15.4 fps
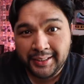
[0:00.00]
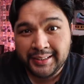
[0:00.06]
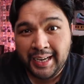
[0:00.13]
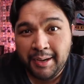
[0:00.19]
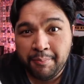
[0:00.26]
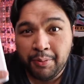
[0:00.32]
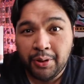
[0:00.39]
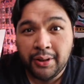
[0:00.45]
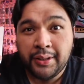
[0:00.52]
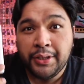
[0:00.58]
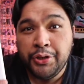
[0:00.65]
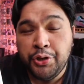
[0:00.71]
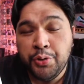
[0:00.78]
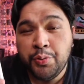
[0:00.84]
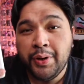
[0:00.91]
example, the
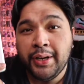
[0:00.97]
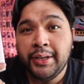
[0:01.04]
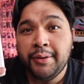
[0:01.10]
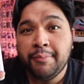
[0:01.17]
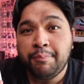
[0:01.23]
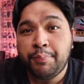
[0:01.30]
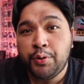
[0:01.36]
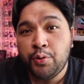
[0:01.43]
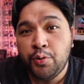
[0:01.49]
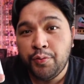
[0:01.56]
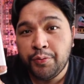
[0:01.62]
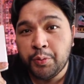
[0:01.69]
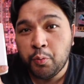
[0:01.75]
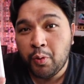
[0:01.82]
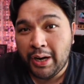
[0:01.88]
new and
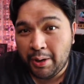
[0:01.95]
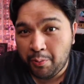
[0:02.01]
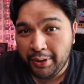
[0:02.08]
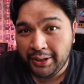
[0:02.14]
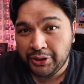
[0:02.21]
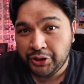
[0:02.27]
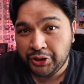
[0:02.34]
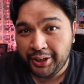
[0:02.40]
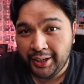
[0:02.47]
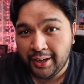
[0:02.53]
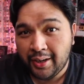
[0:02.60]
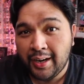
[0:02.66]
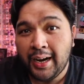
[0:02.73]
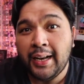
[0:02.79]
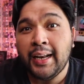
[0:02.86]
improved Huawei
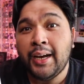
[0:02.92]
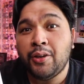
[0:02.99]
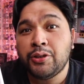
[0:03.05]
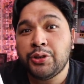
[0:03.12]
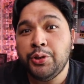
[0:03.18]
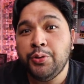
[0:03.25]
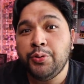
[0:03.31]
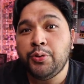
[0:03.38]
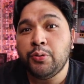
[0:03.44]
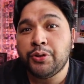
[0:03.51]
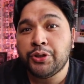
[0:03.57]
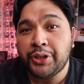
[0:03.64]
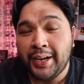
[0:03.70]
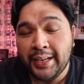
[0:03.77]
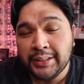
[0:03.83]
Share allows you to
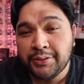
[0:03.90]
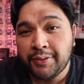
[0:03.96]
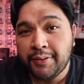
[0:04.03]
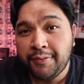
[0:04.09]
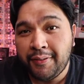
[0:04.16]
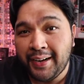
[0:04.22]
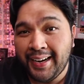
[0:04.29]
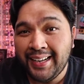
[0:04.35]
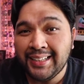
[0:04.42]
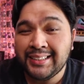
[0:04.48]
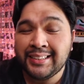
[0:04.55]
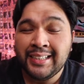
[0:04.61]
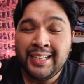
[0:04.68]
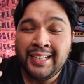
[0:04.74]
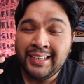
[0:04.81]
transfer
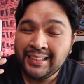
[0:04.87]
files